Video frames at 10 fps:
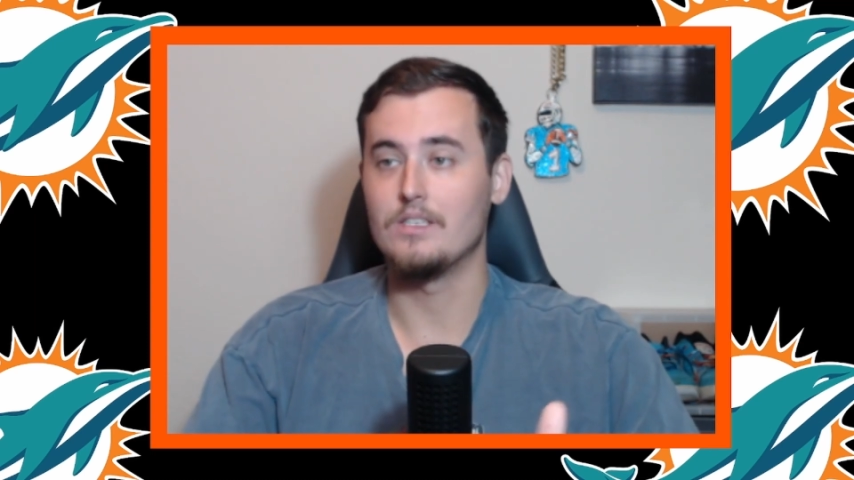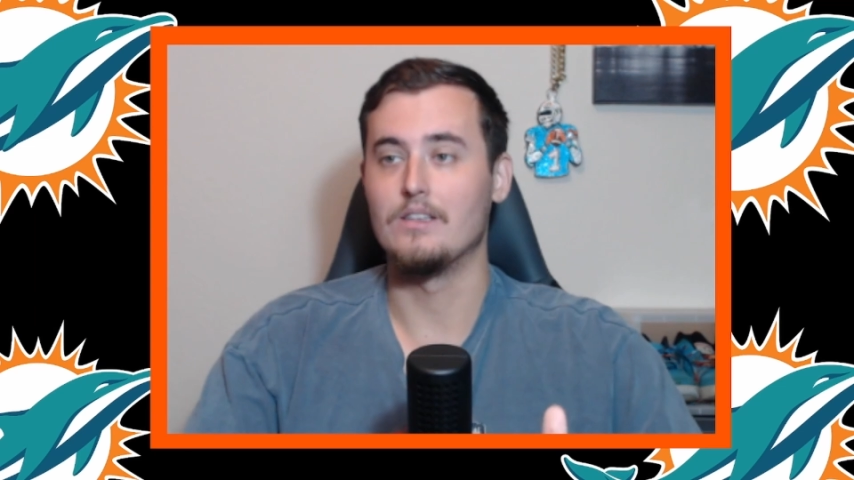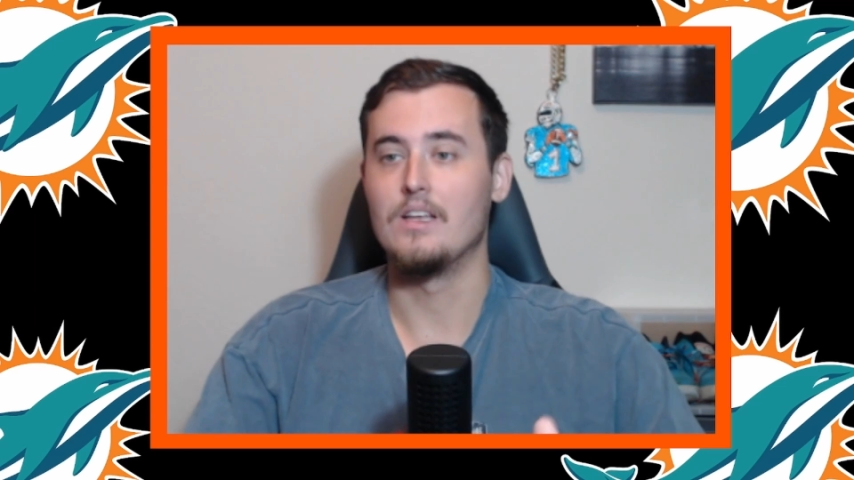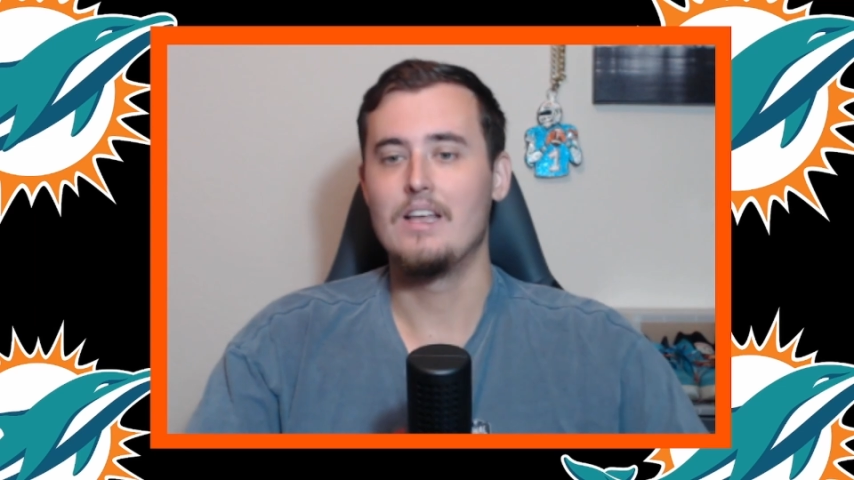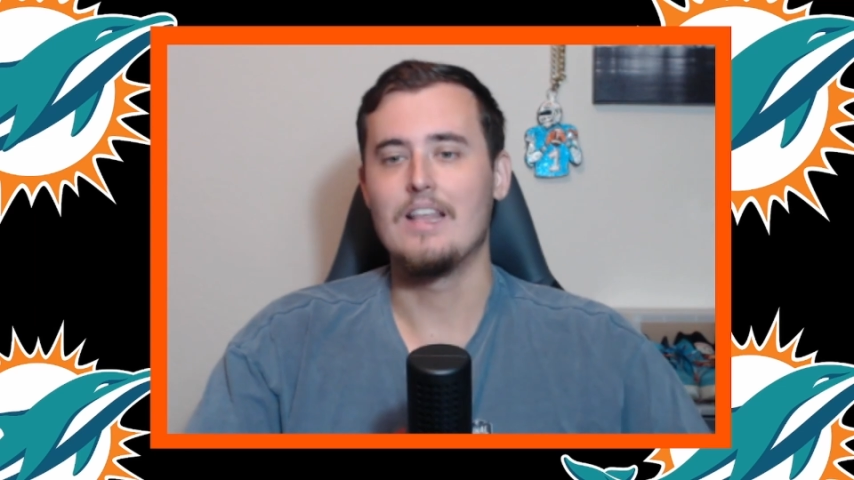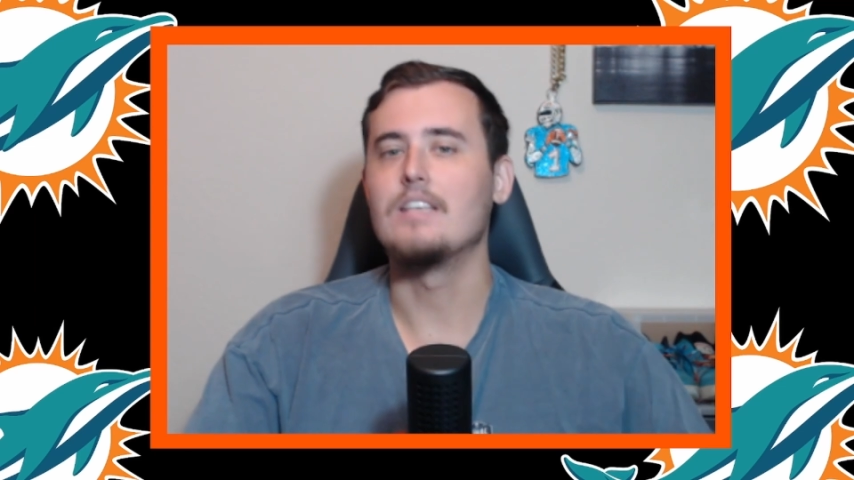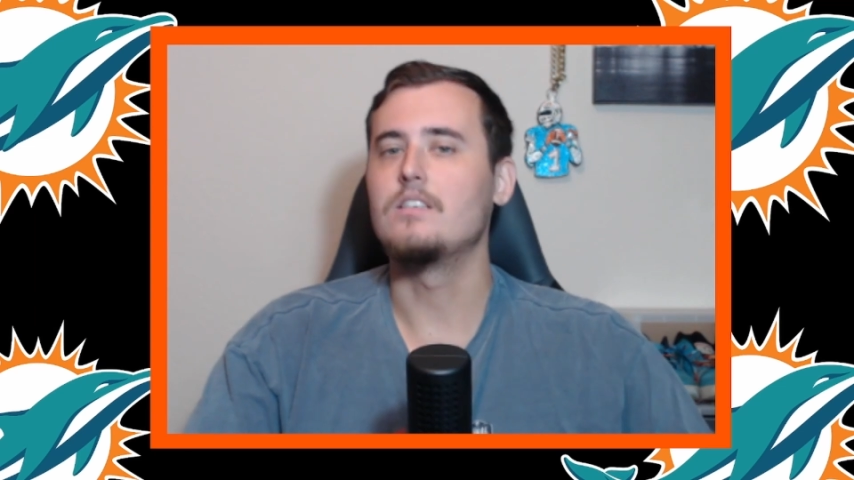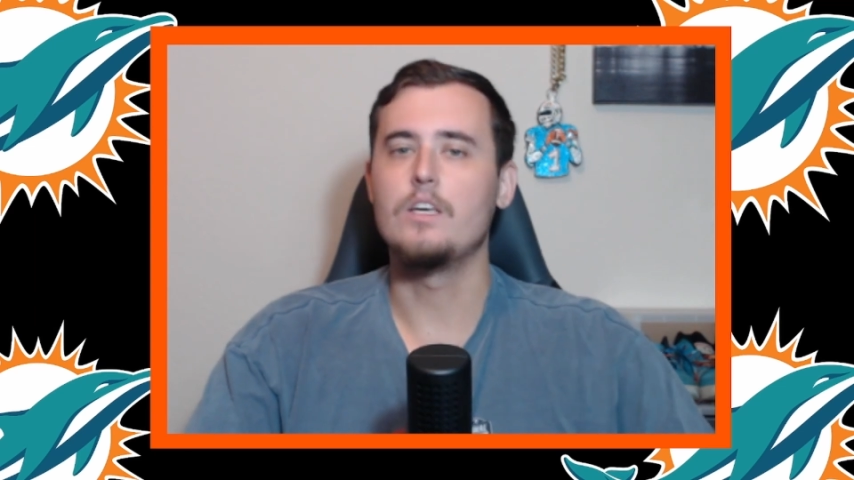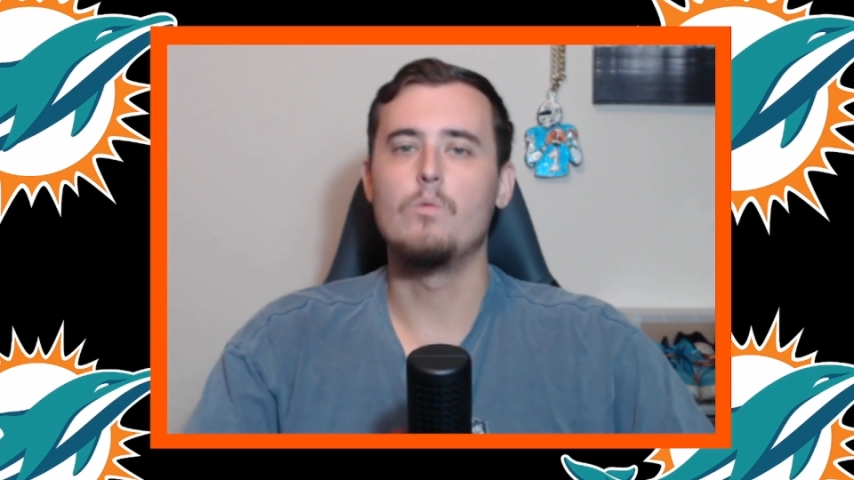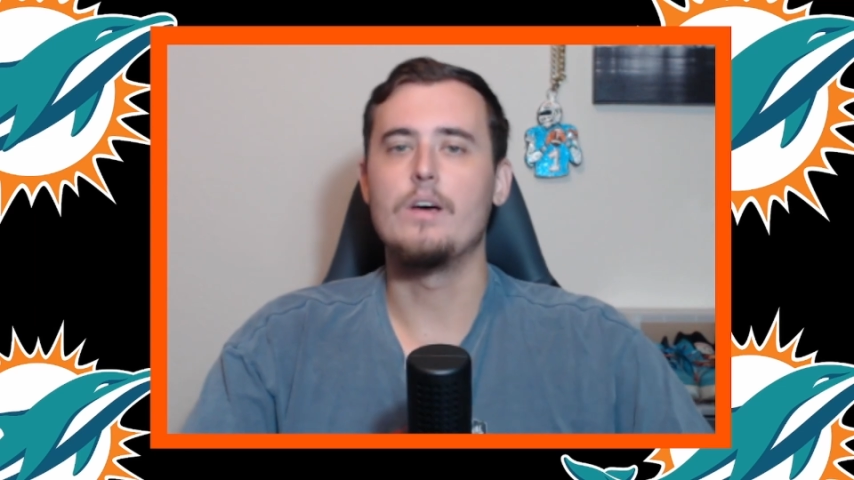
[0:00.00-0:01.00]
and that's
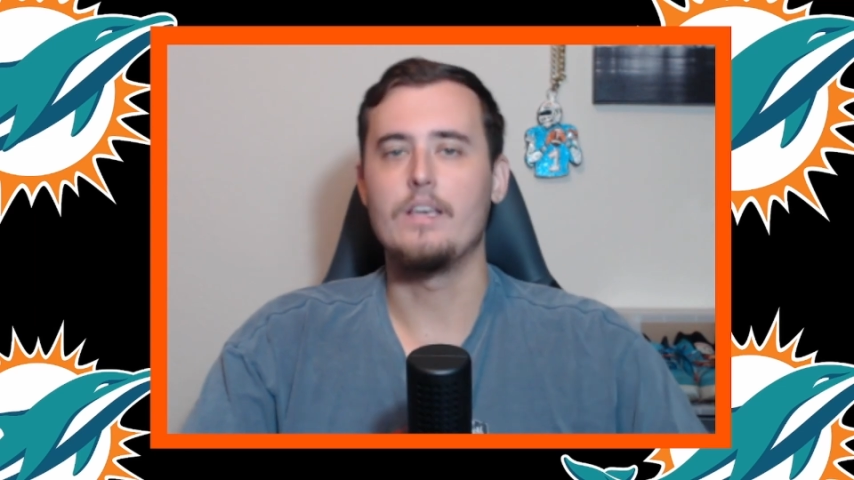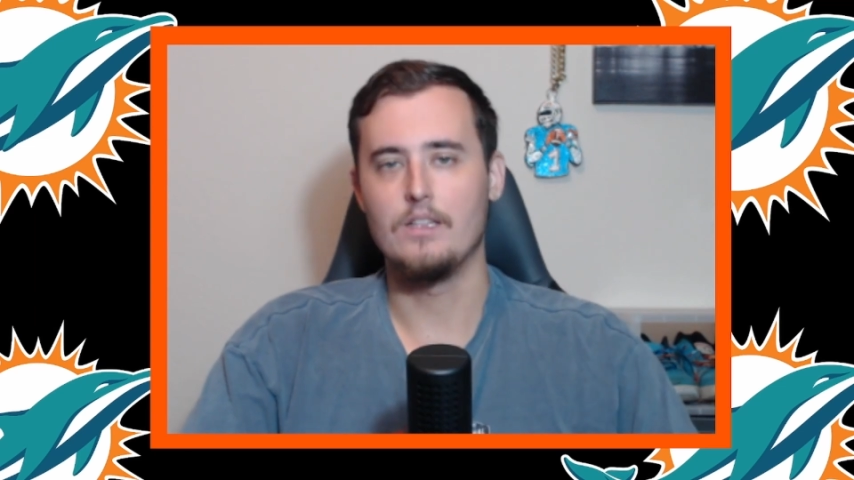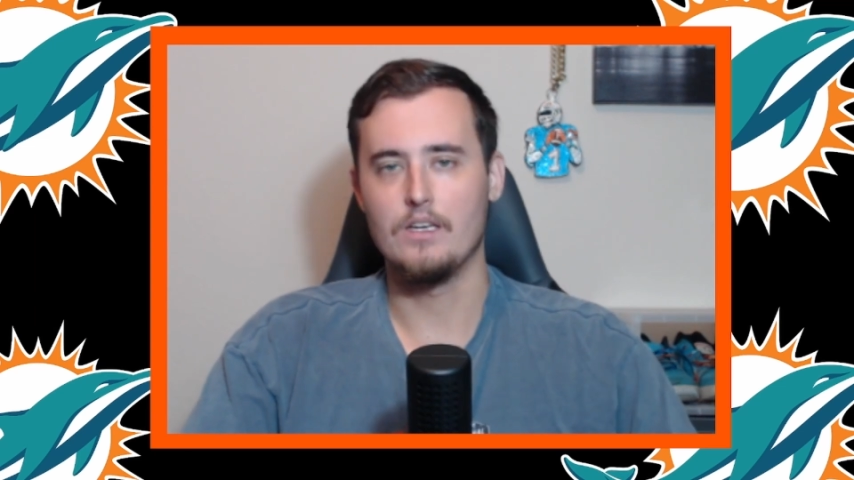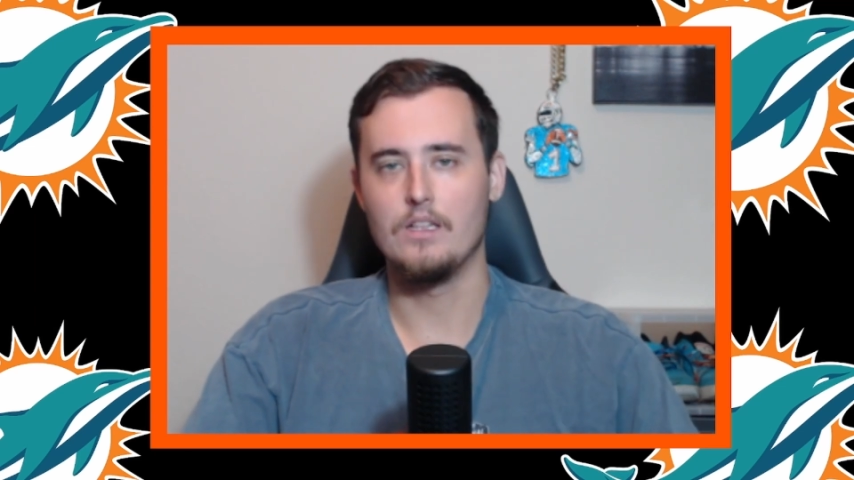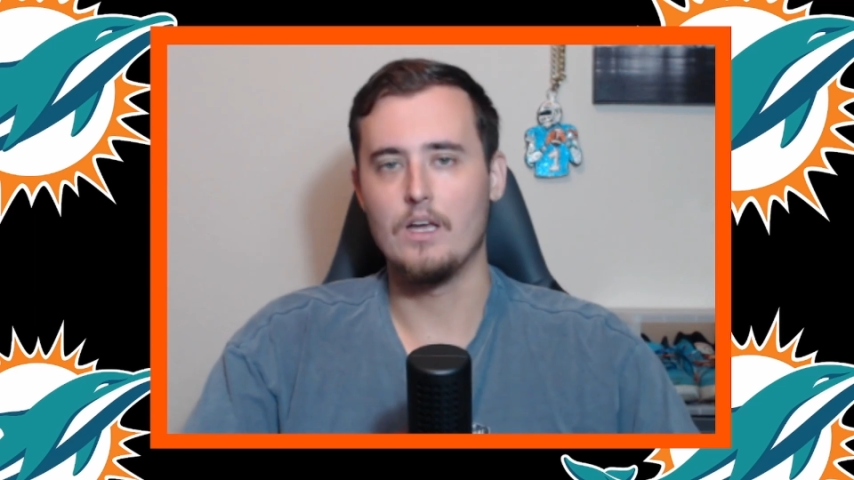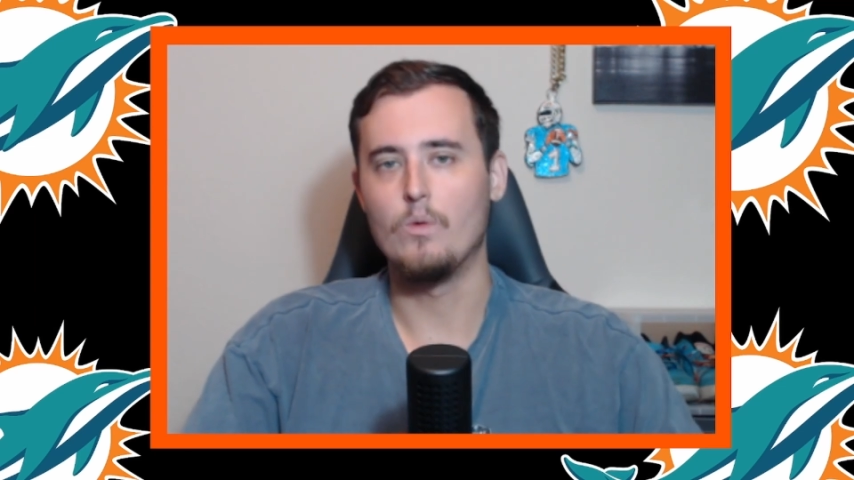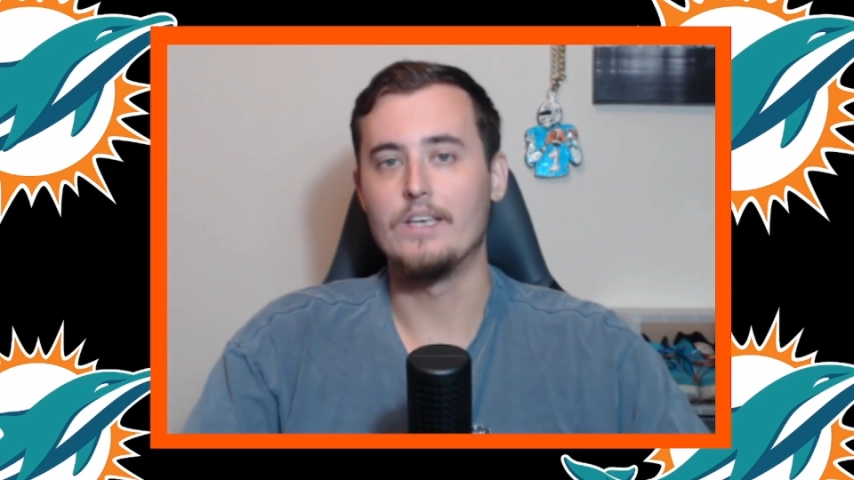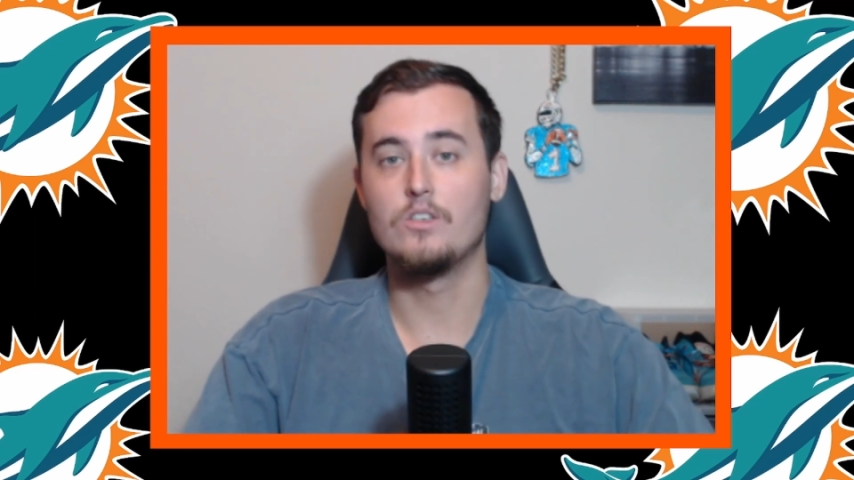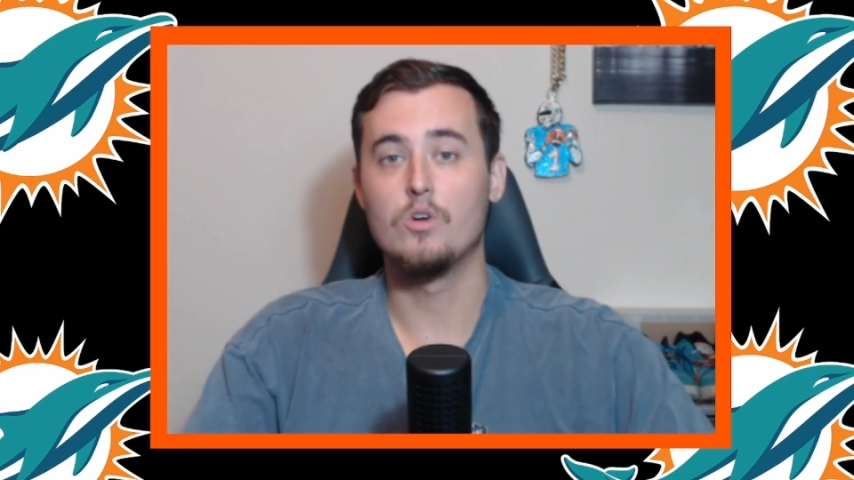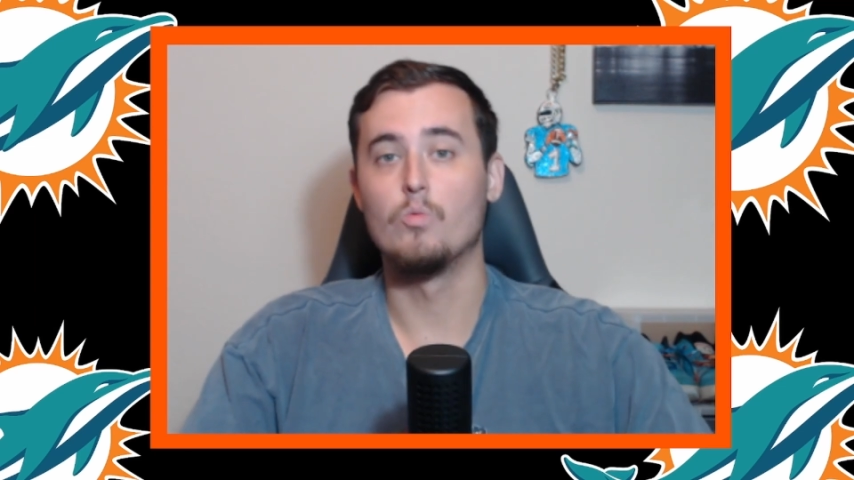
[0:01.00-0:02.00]
looking what looking like what
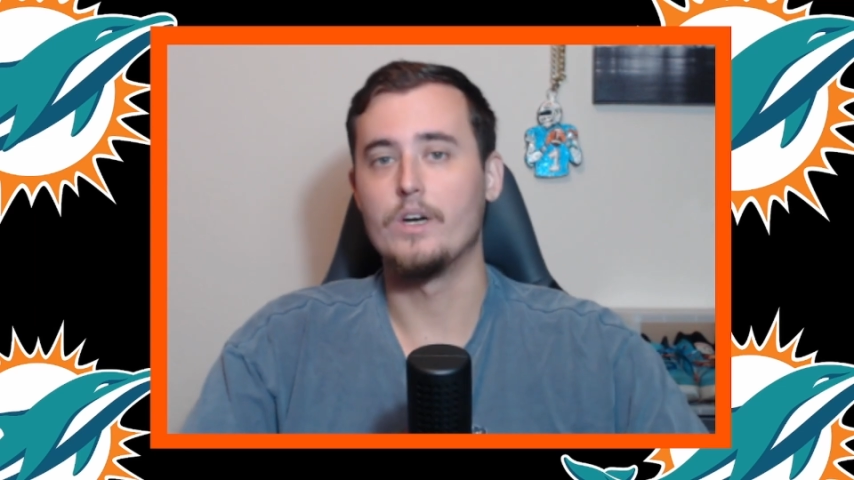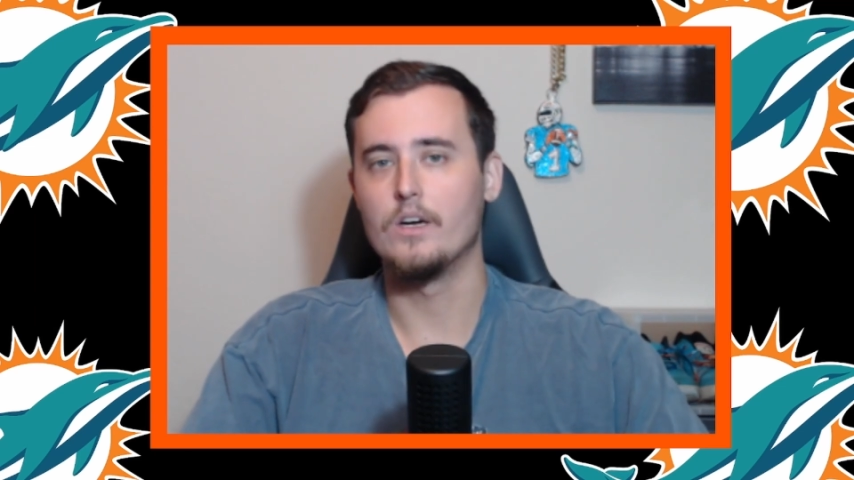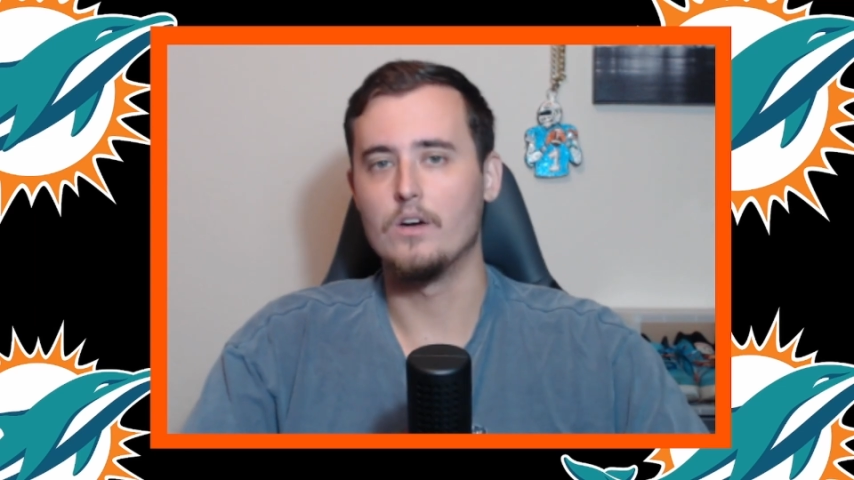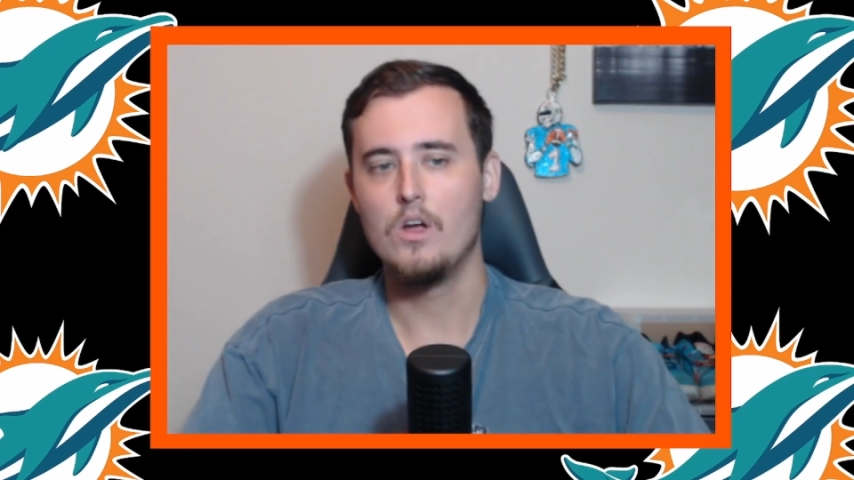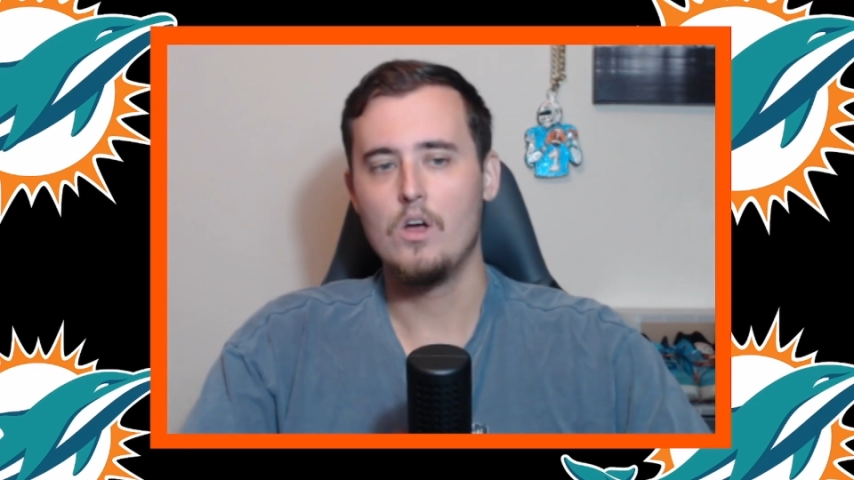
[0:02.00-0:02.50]
his career